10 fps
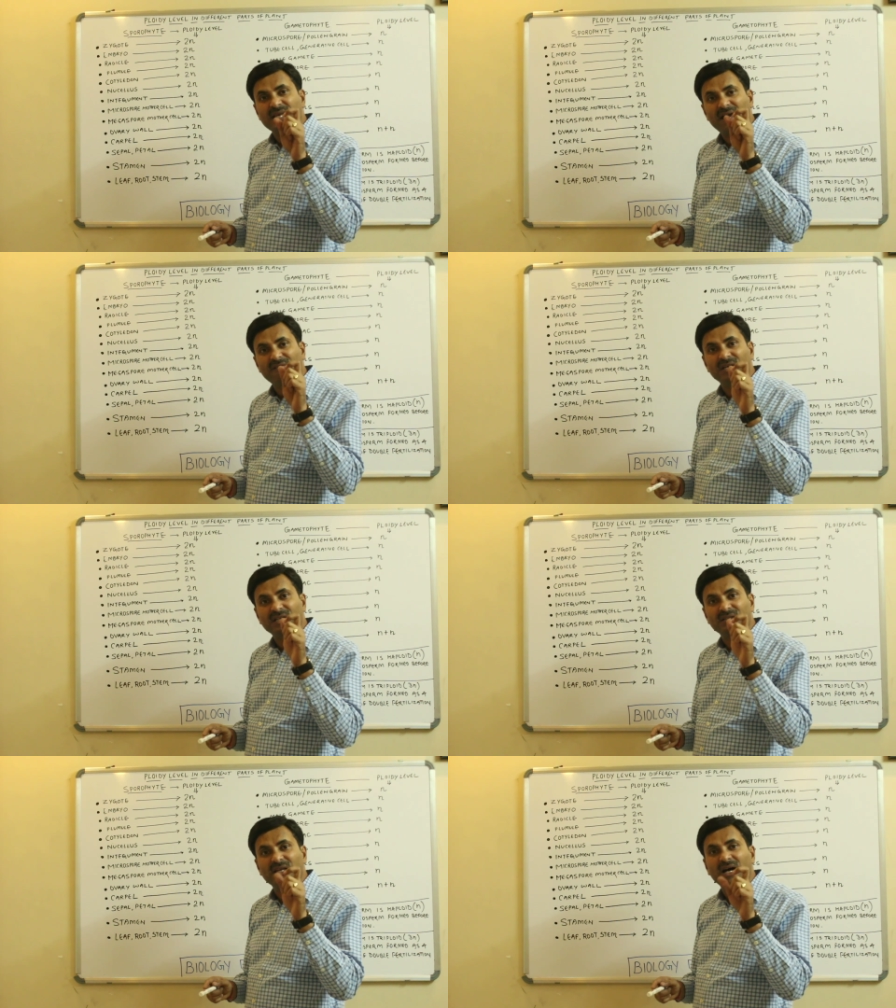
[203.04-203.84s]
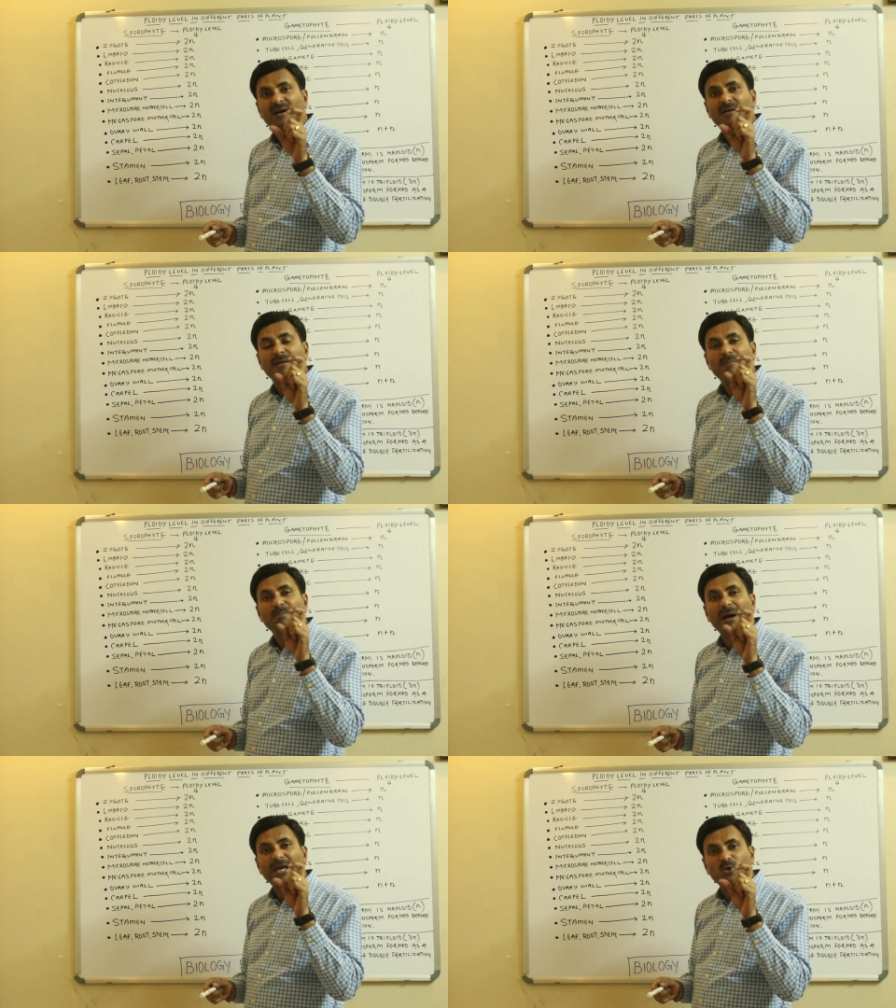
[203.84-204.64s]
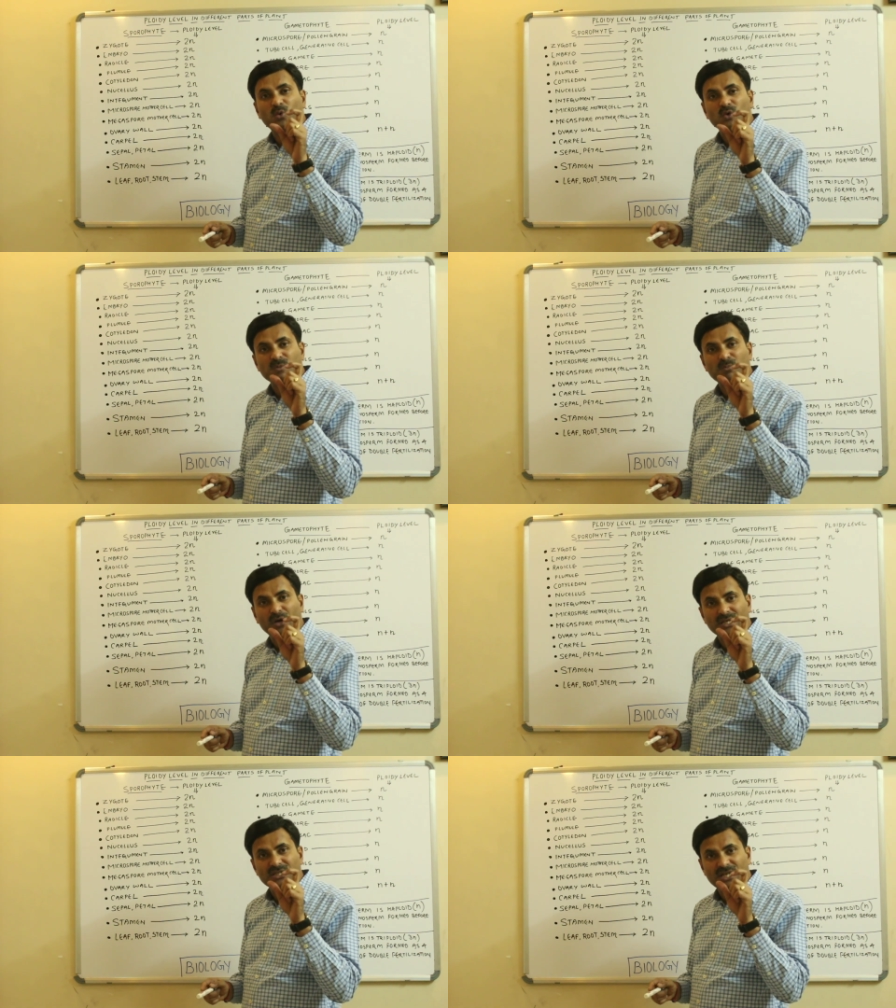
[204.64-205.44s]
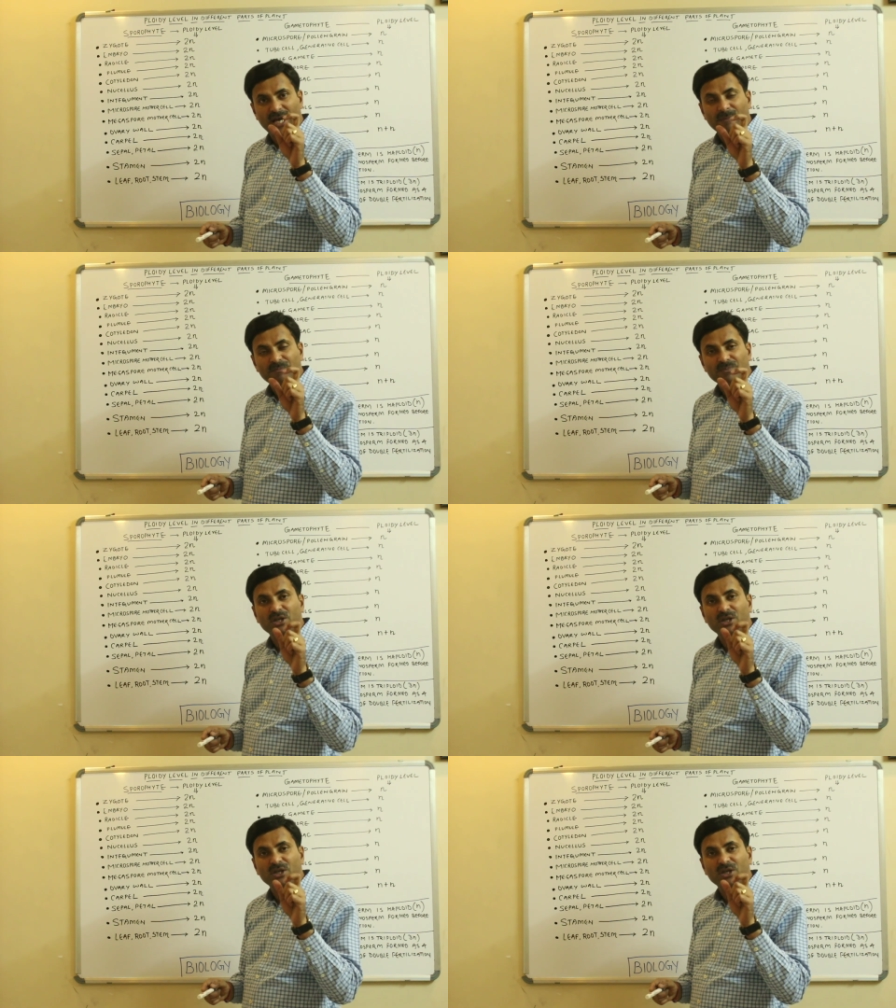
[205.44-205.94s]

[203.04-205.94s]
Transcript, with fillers: having the microsporangia.